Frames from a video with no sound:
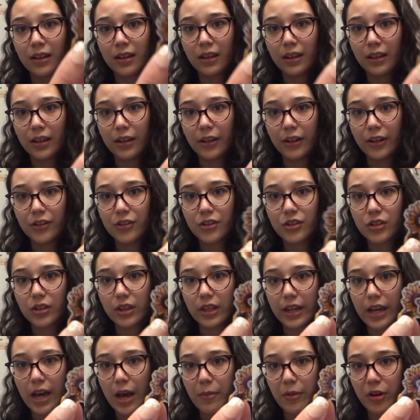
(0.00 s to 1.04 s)
here. So
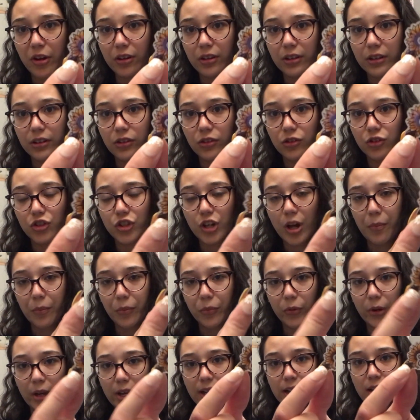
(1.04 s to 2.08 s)
they come on a little
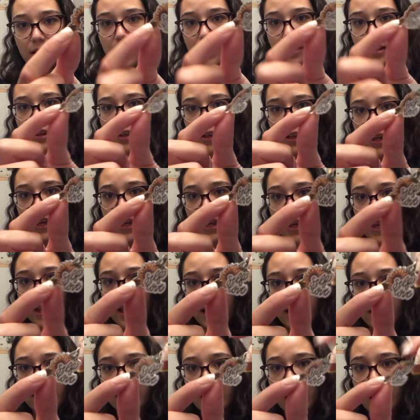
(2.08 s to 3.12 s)
jump ring,
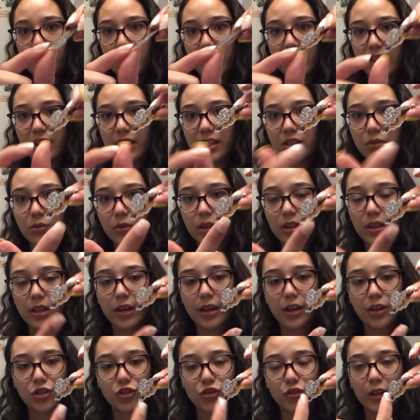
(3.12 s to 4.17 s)
and I made these with
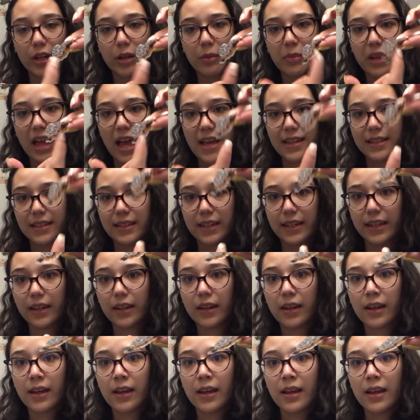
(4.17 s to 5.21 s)
shrink plastic.
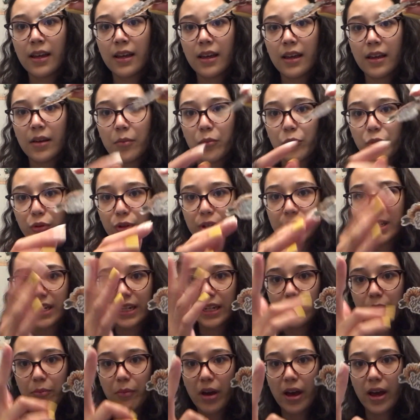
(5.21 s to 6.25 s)

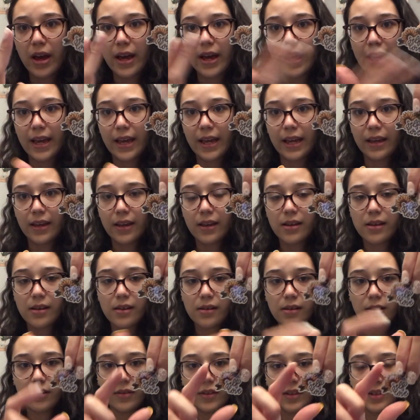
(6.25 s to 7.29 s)
Printed
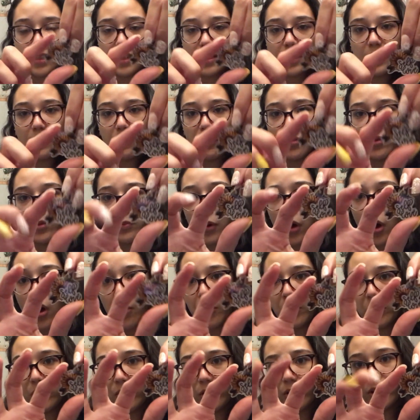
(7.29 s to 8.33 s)
this is the most
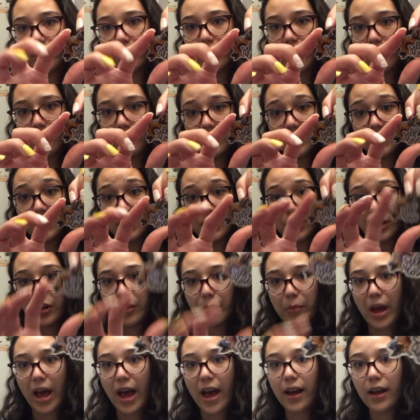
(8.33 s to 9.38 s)
popular of the sticker
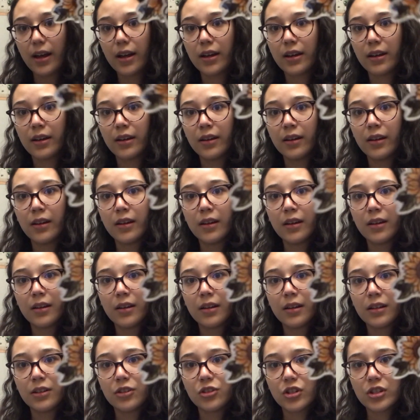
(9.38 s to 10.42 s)
pack,
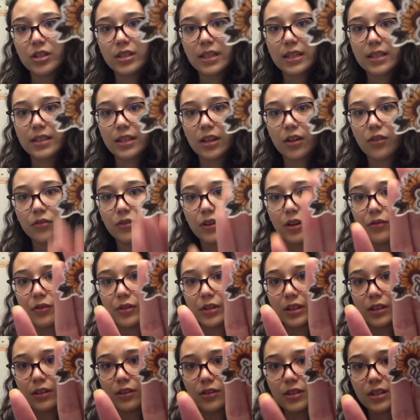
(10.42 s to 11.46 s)
just a self-love with
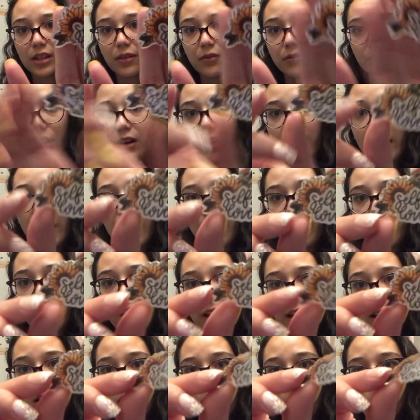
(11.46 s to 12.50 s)
a little sunflower, and then I
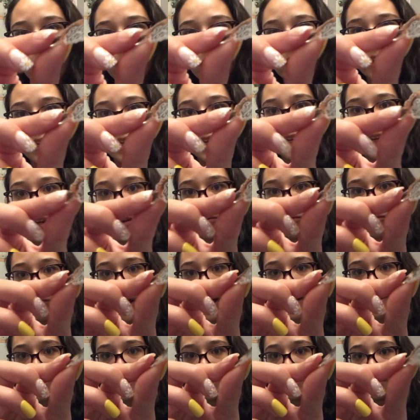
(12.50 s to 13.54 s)
coated it in
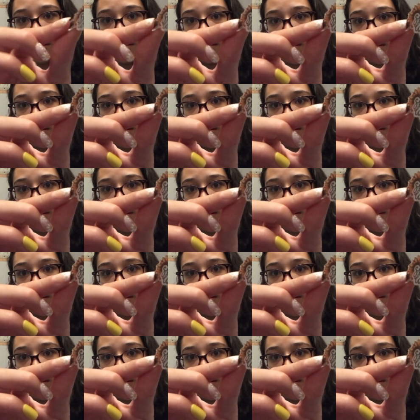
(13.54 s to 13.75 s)
resin